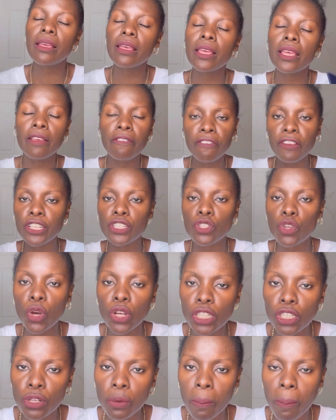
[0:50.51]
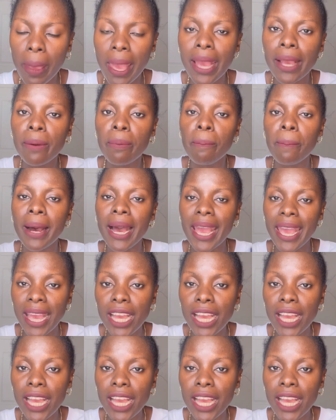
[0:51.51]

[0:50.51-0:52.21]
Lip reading: if it's going to make my